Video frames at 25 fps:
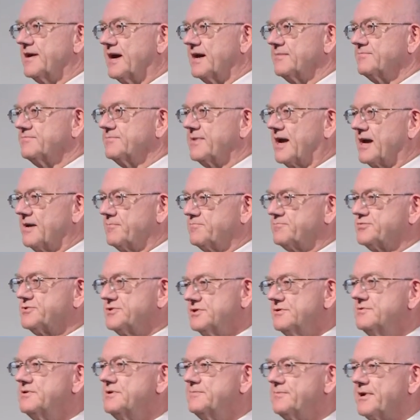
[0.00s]
I'm
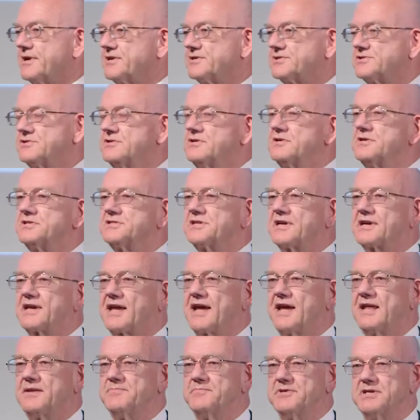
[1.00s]
absolutely about as certain as I
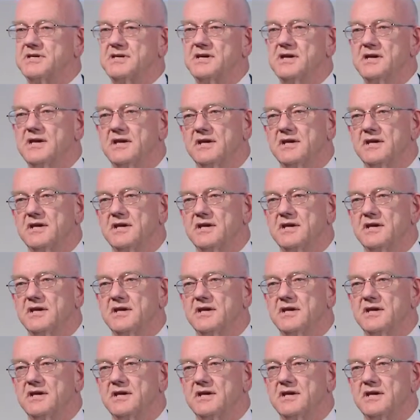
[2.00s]
can be,